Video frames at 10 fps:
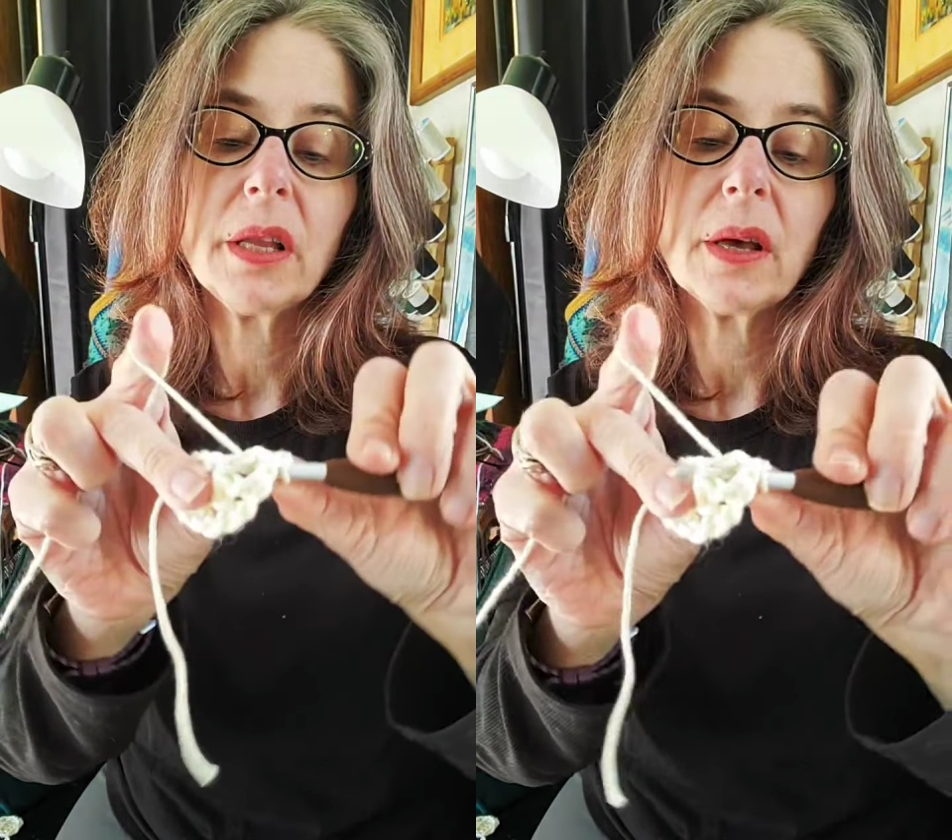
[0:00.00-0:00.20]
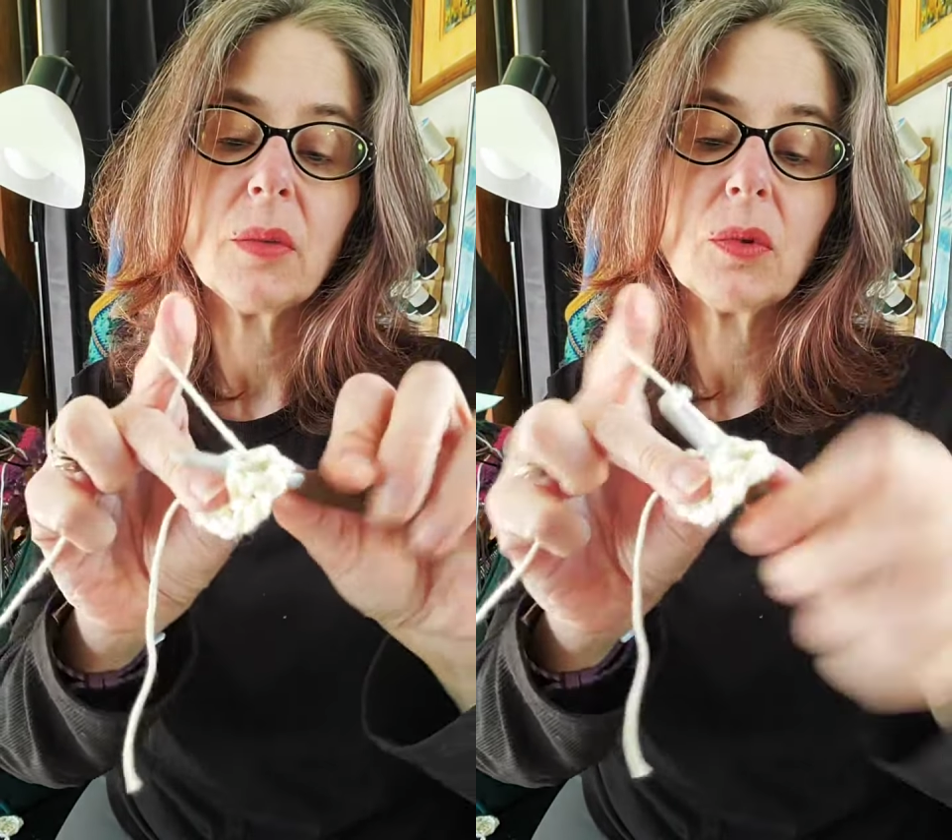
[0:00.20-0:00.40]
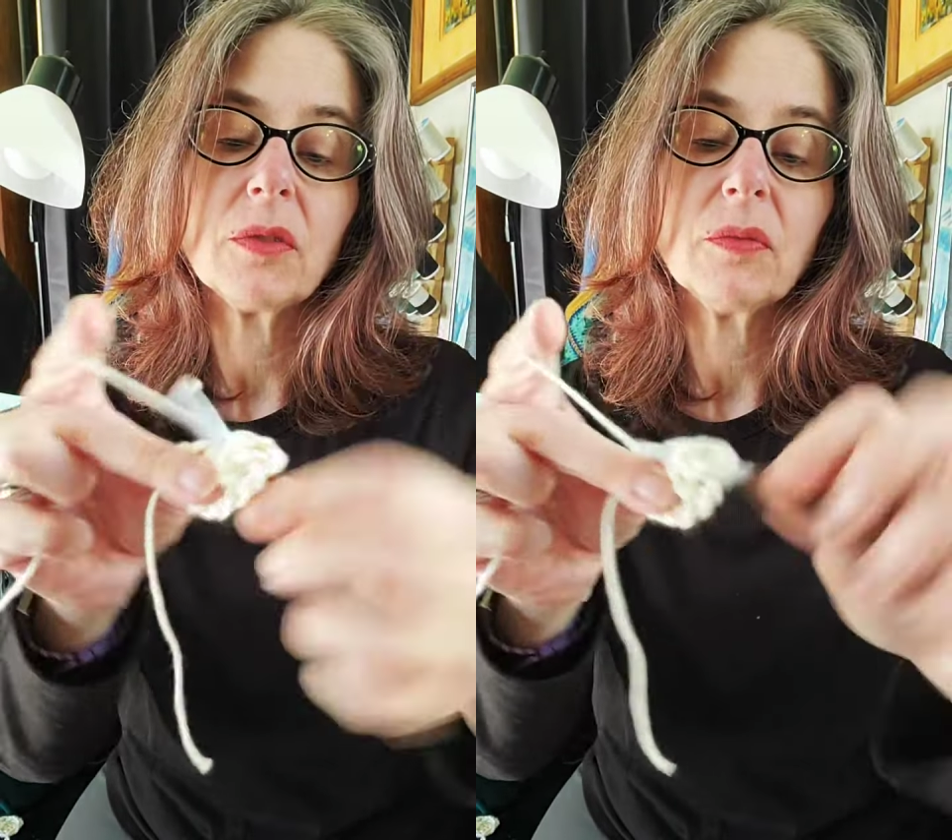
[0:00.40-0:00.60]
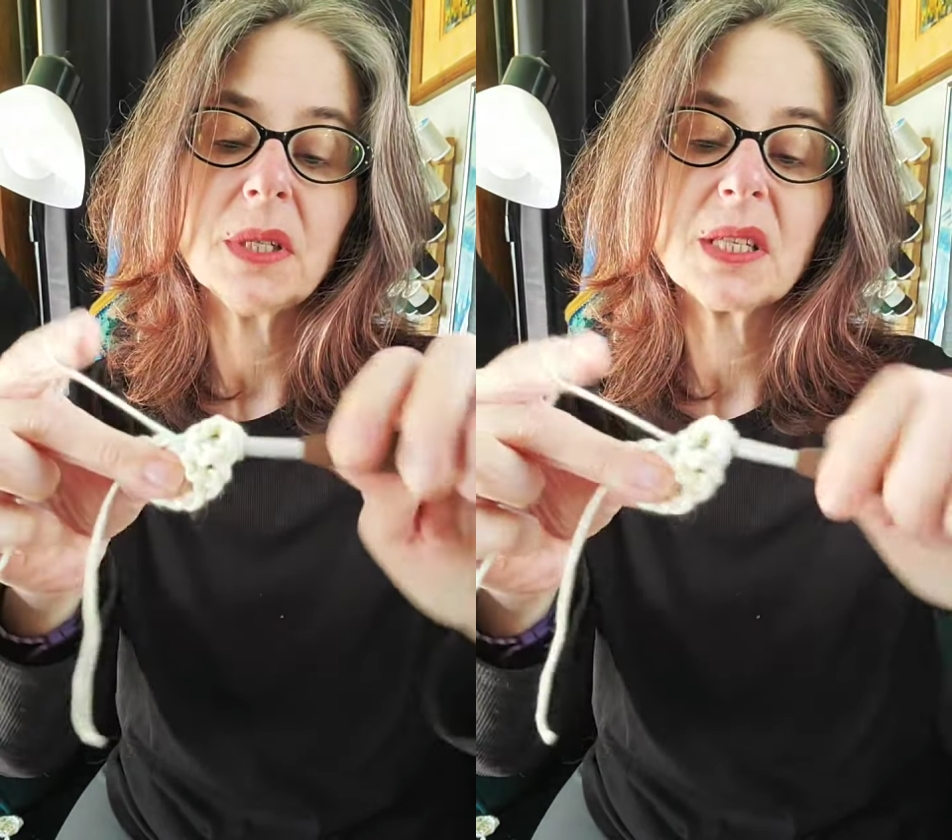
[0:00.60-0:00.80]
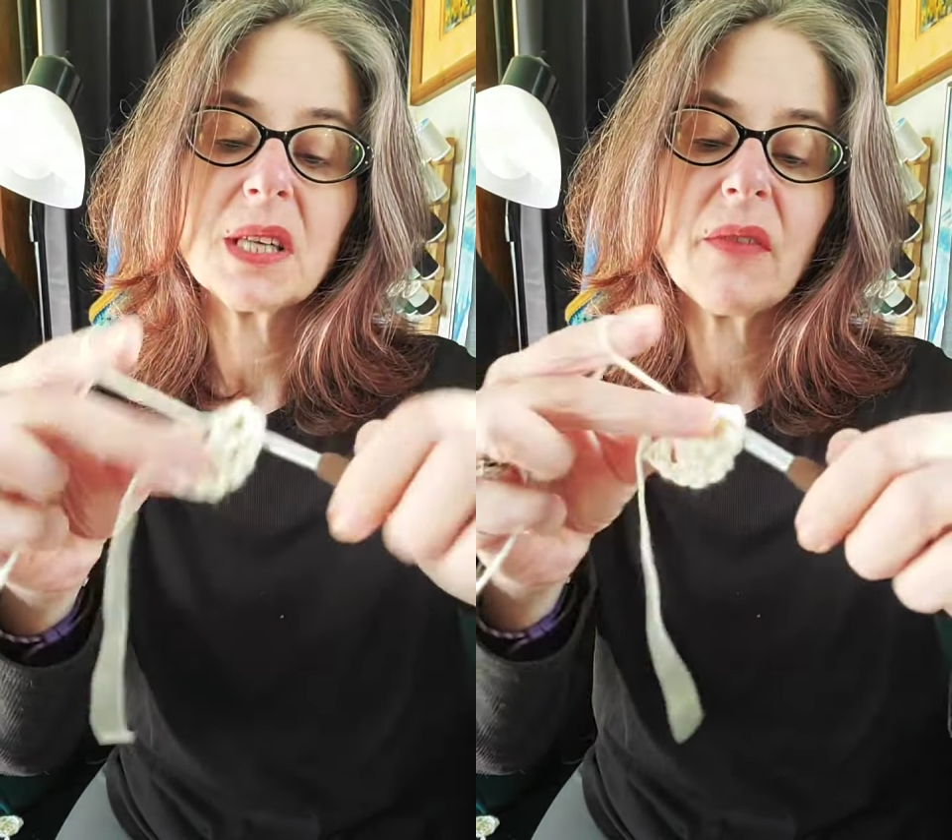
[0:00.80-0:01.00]
that will give me
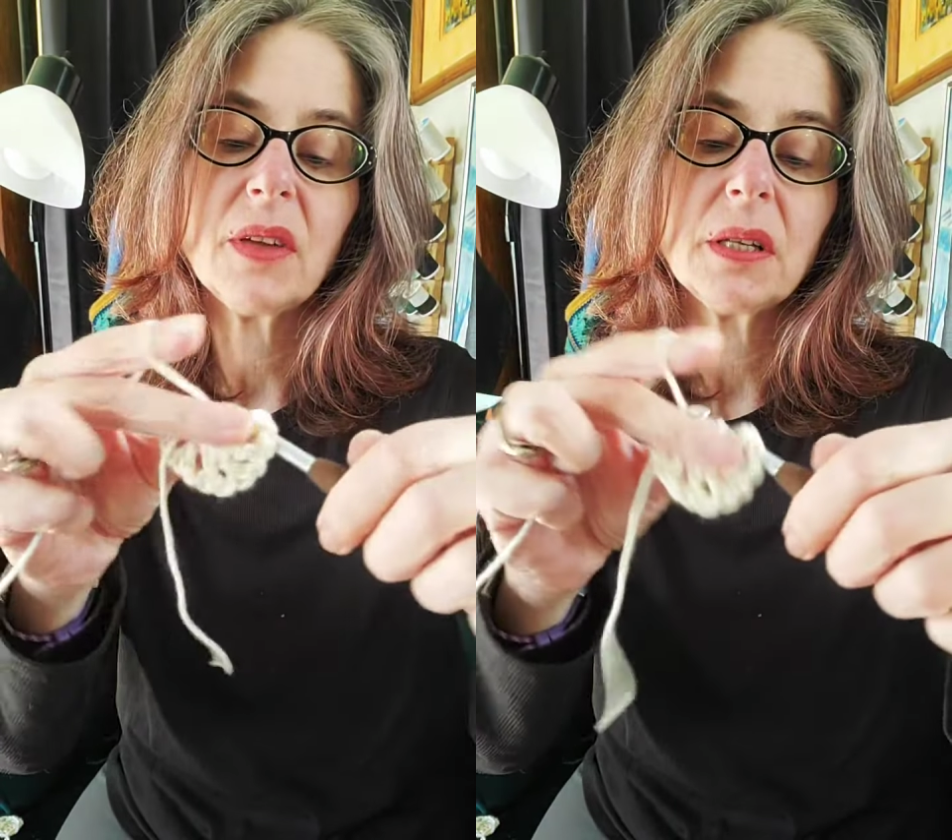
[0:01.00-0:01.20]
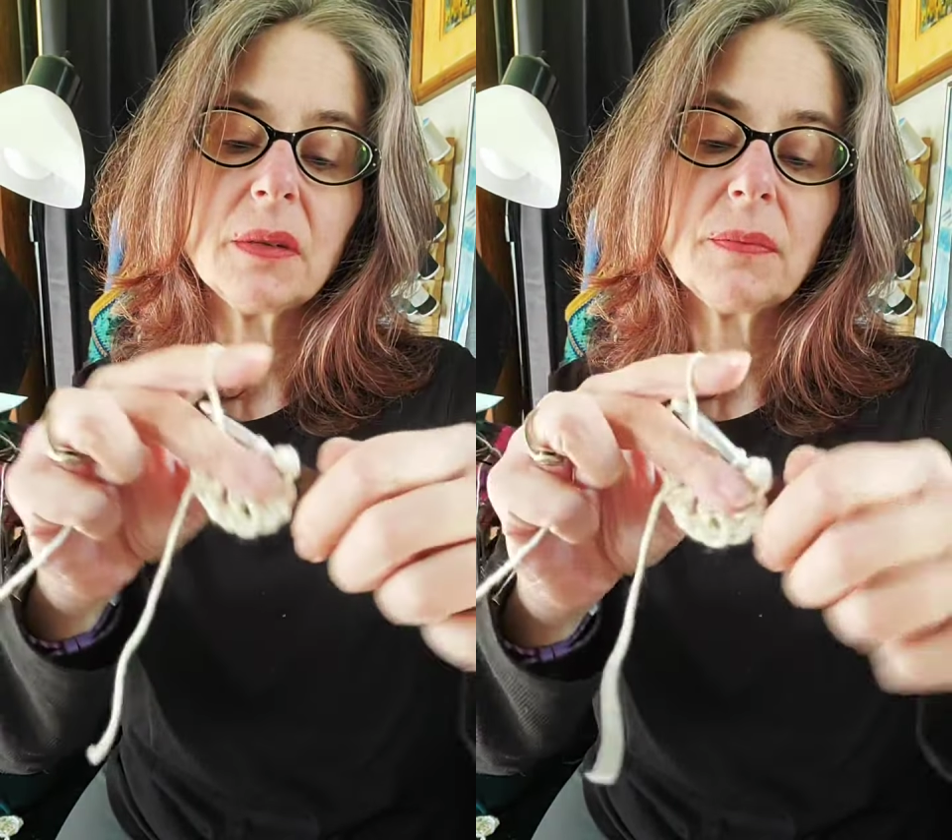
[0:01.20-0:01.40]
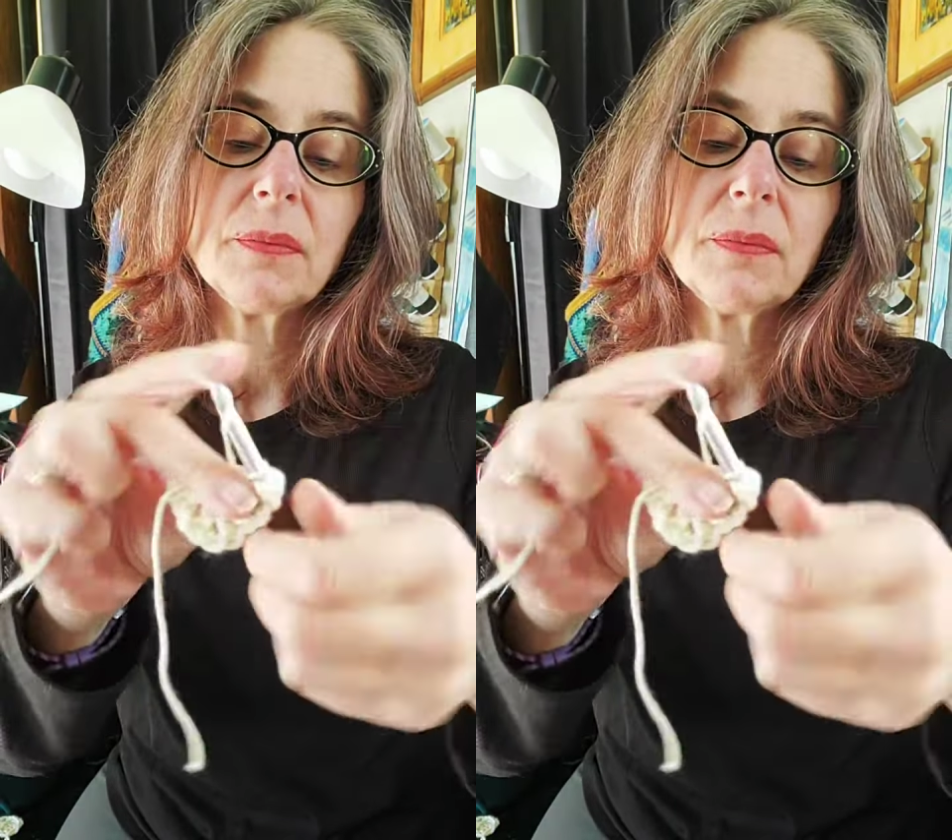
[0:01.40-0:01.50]
7.